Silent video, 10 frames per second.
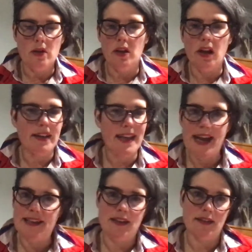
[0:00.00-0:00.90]
like
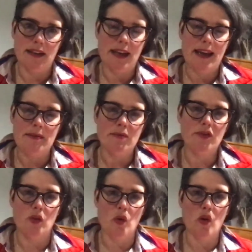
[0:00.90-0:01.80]
any other claim
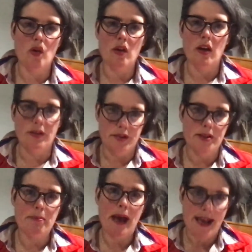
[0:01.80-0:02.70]
for
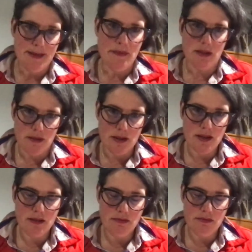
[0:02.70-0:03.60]

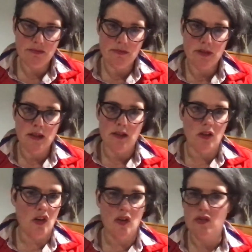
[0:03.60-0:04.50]
underpayment
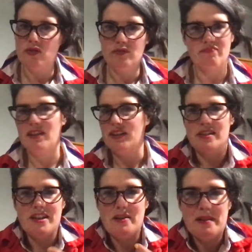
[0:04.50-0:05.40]
of, I don't
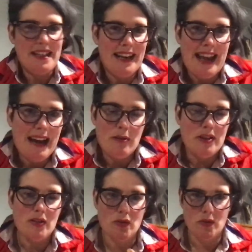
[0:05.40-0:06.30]
know, an
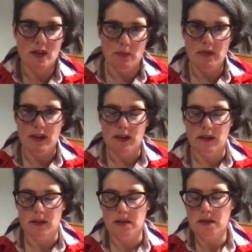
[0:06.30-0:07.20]
allowance or something
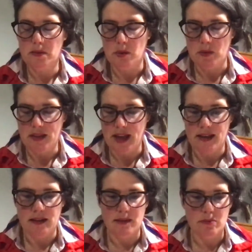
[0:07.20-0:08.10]
that we were saying
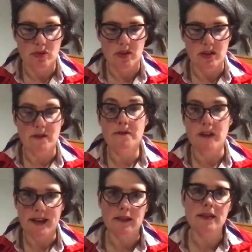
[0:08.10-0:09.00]
the employer had
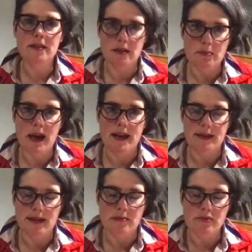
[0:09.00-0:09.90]
failed to pay
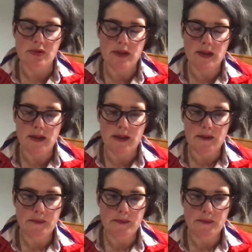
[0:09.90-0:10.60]
the employee.